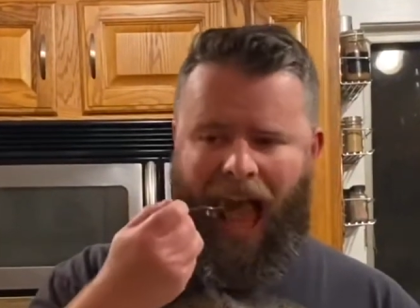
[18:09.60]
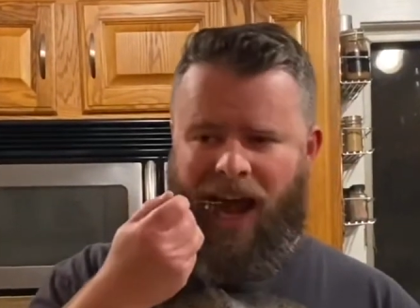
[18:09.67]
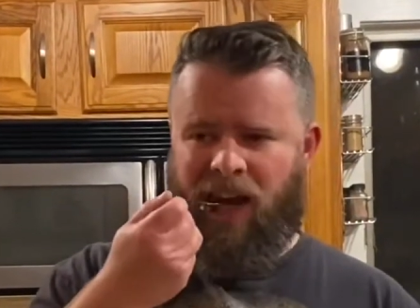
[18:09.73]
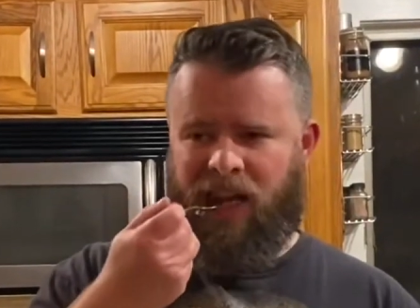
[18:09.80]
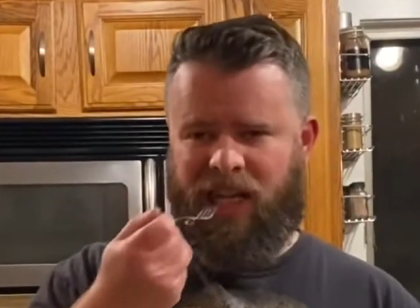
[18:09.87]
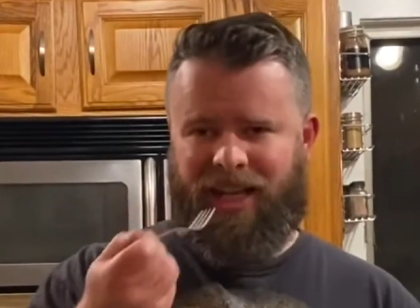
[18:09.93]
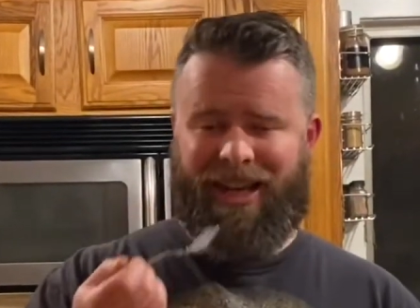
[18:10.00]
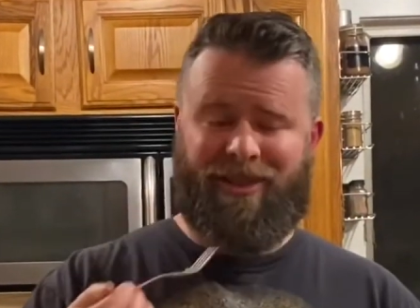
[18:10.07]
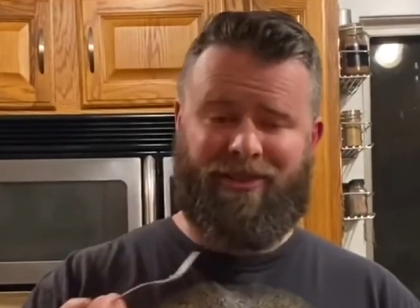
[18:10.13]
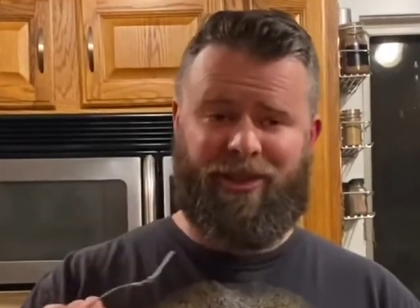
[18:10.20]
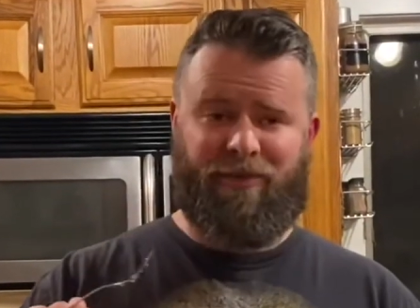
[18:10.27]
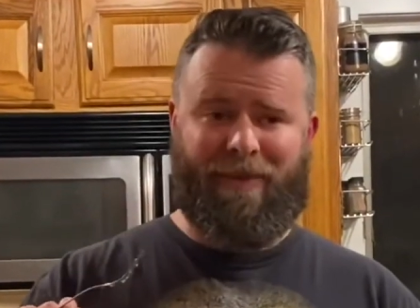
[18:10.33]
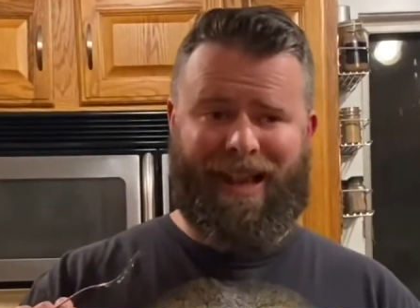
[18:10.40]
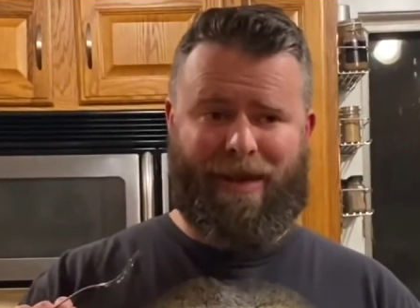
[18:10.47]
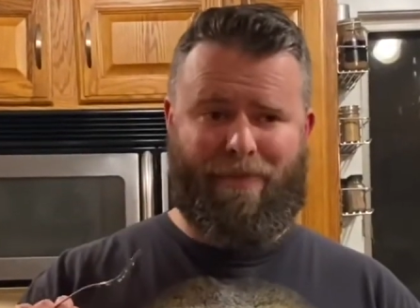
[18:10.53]
That's just
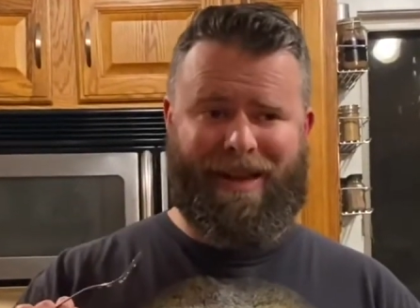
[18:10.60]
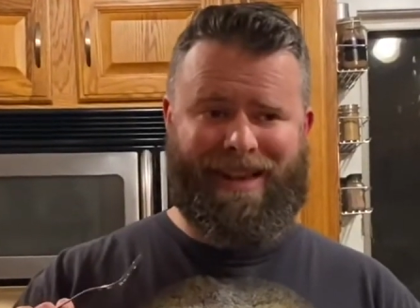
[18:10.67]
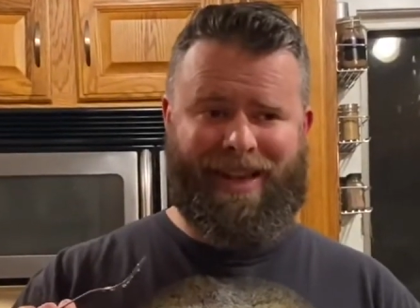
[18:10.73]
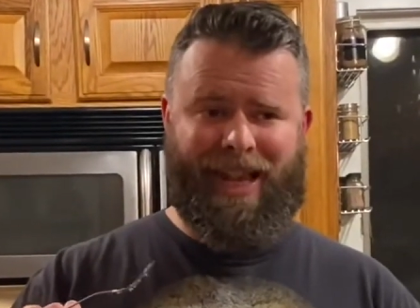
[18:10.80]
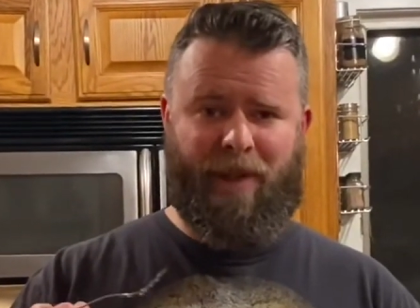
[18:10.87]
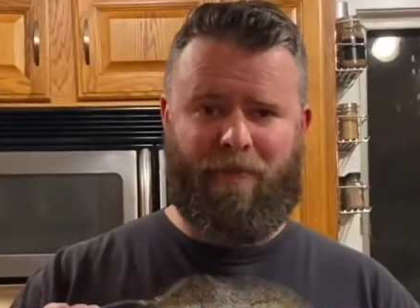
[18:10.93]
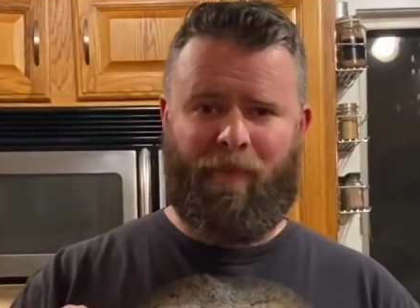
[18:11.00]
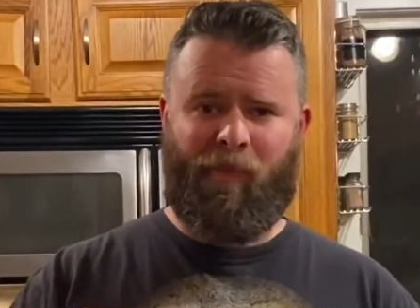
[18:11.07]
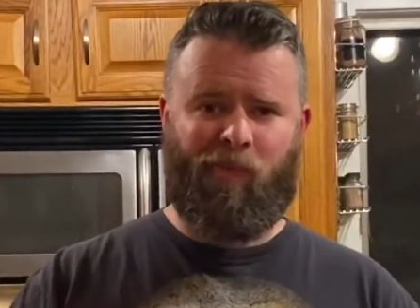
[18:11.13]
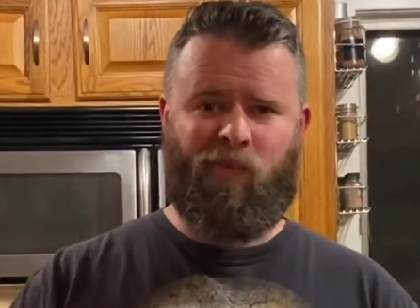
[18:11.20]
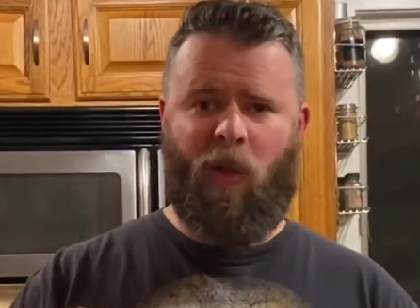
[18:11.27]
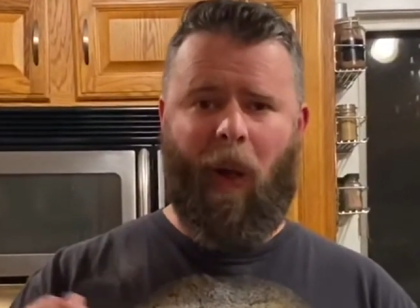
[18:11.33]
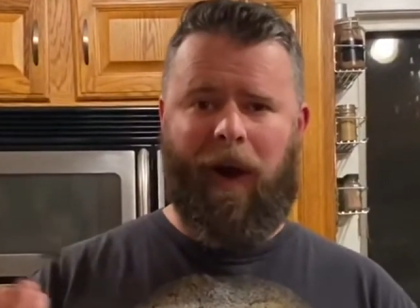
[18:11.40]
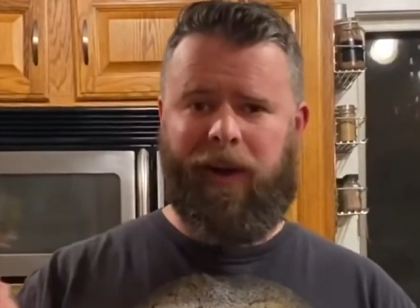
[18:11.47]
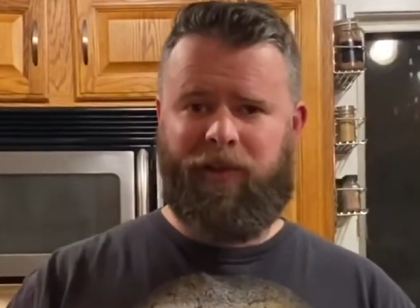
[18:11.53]
my opinion,
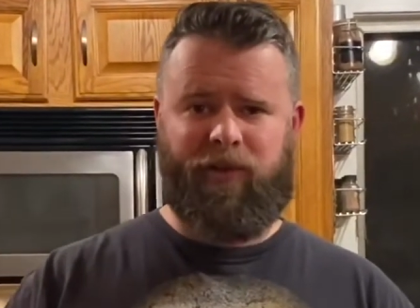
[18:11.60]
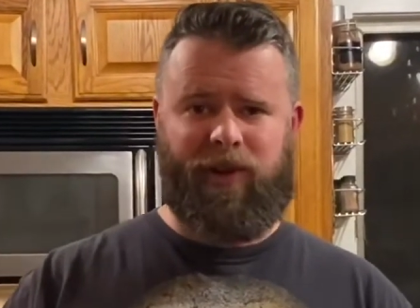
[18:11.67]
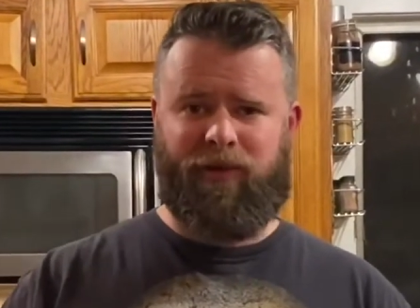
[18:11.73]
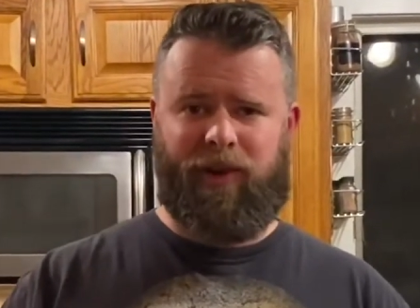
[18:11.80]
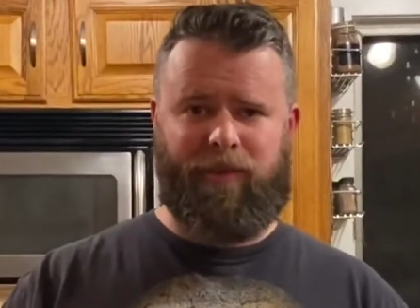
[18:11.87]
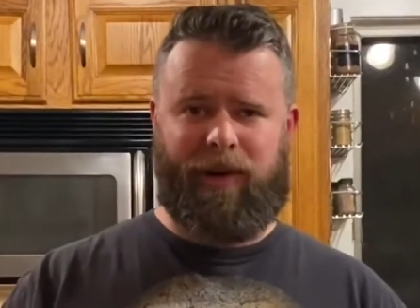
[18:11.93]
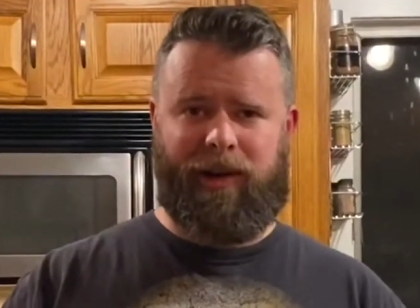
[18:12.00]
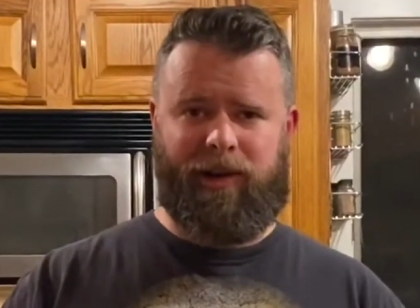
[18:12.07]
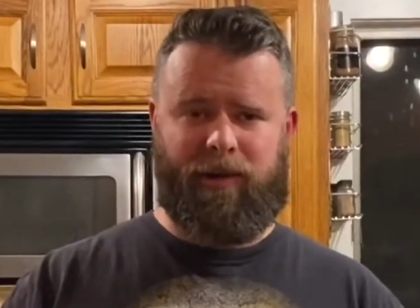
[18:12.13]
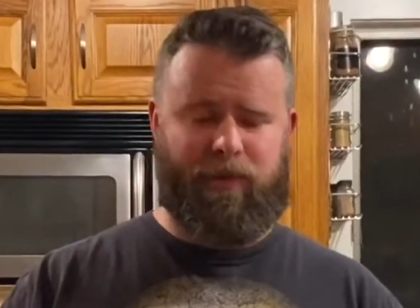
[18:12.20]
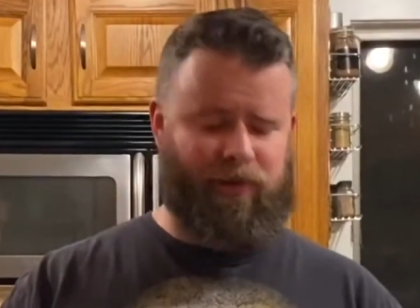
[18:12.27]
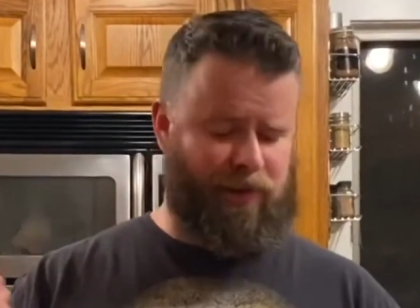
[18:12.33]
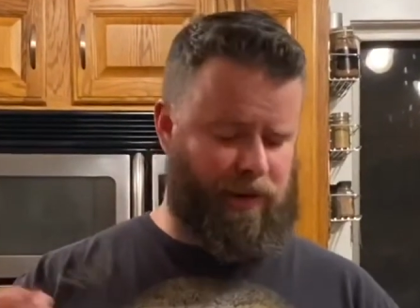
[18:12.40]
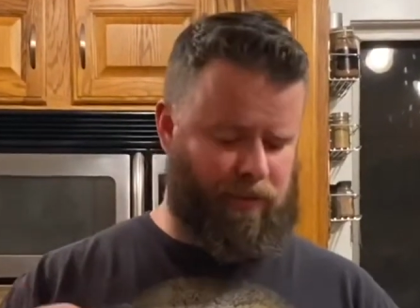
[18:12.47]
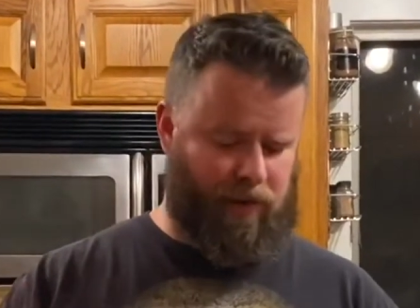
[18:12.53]
even if I'm
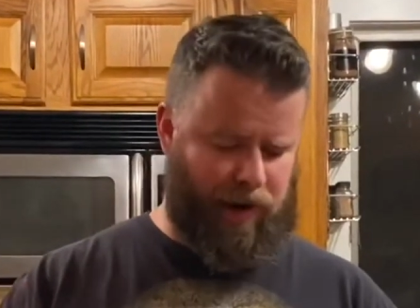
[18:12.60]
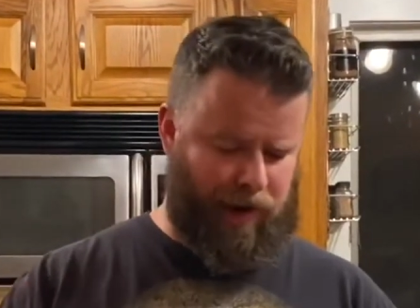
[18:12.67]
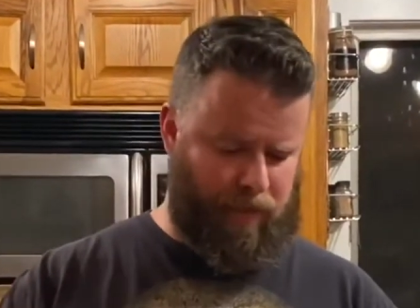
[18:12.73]
100% right.